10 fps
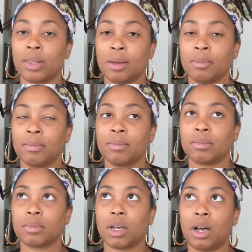them
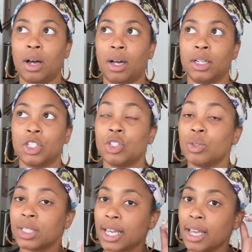on
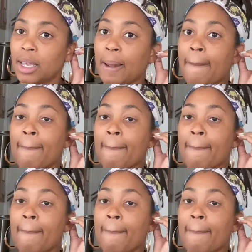Tuesday,